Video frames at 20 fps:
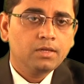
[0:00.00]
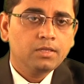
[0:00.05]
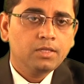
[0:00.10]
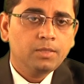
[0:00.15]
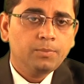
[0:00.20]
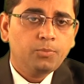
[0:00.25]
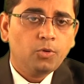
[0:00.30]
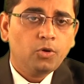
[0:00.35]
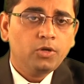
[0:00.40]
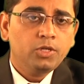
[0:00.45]

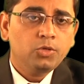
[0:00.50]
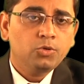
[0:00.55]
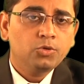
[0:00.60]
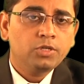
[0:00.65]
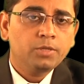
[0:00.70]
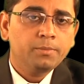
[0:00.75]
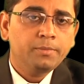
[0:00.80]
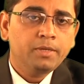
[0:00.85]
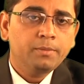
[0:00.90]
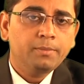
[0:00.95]
The
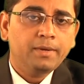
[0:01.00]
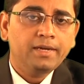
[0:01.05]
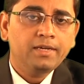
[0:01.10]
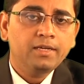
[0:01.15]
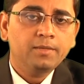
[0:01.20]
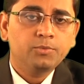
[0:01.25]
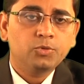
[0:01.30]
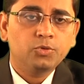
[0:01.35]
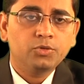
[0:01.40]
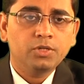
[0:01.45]
polyglutamine
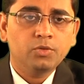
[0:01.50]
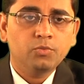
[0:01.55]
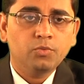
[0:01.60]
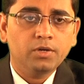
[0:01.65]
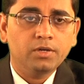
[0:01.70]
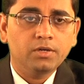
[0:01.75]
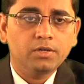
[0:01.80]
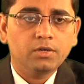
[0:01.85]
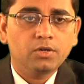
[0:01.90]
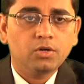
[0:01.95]
binding protein
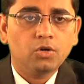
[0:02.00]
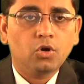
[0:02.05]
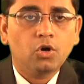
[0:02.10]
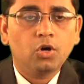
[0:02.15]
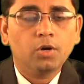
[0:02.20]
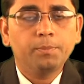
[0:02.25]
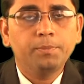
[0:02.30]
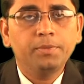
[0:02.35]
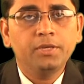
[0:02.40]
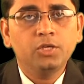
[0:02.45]
1
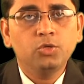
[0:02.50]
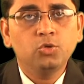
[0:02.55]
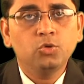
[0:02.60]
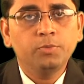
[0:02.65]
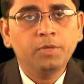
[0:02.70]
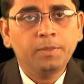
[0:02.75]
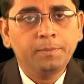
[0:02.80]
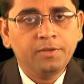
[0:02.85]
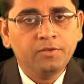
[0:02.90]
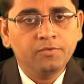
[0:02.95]
or
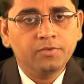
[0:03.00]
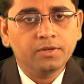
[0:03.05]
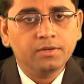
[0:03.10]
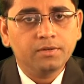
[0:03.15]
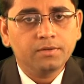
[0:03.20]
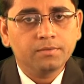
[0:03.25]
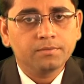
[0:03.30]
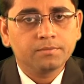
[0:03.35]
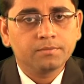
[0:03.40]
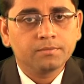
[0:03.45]

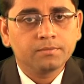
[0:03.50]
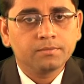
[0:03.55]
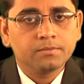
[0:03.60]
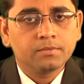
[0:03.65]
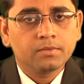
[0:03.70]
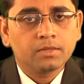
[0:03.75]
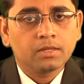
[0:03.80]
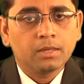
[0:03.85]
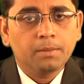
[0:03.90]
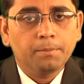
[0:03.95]
PQBP1
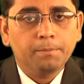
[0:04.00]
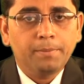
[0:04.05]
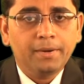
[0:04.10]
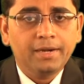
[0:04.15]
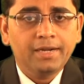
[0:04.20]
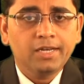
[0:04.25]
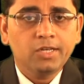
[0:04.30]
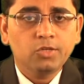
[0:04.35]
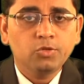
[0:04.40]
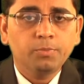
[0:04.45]

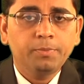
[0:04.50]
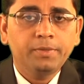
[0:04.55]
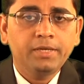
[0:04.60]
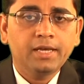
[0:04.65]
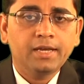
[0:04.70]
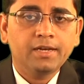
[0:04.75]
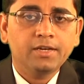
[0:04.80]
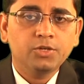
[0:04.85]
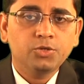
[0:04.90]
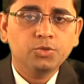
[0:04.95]
binds to
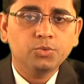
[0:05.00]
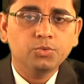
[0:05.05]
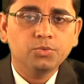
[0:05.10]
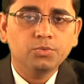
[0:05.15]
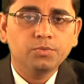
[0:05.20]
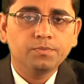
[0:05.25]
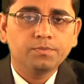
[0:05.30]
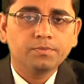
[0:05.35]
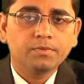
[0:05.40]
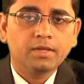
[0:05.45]
BRN2
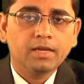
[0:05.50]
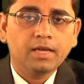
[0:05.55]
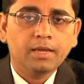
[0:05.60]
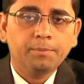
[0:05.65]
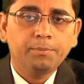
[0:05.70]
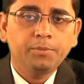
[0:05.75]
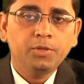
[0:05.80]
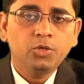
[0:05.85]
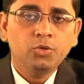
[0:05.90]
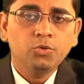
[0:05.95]

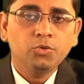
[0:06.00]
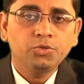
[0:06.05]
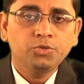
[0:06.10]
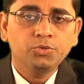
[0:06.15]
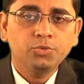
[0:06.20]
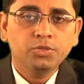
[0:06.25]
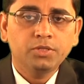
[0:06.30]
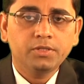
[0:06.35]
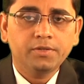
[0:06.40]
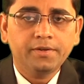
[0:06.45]
and
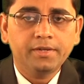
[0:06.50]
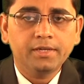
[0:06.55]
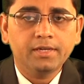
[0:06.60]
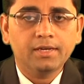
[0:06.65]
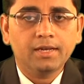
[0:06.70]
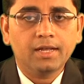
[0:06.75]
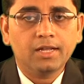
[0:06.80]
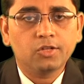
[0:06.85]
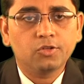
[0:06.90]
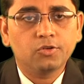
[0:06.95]
POU3
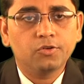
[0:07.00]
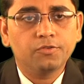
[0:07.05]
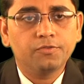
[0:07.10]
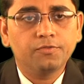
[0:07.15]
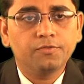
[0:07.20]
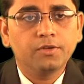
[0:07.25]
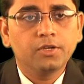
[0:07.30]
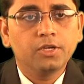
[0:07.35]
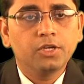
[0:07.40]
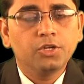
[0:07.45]
class of
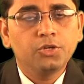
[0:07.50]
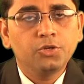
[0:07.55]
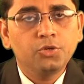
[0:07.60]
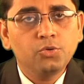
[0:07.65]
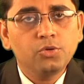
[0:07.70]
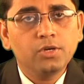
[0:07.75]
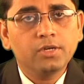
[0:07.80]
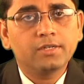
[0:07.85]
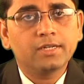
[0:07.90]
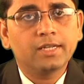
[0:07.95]

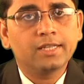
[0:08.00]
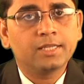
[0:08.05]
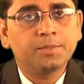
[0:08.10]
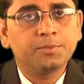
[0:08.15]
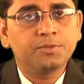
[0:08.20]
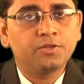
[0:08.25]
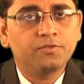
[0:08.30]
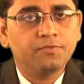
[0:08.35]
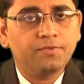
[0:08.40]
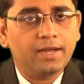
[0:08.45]
neural
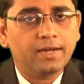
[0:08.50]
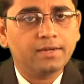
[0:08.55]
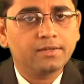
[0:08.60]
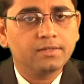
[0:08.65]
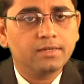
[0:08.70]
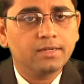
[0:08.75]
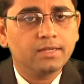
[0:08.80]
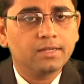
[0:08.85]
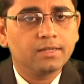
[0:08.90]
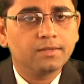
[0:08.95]
transcription
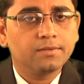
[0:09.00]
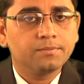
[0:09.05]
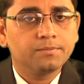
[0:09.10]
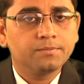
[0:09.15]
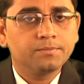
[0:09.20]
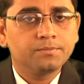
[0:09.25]
factors,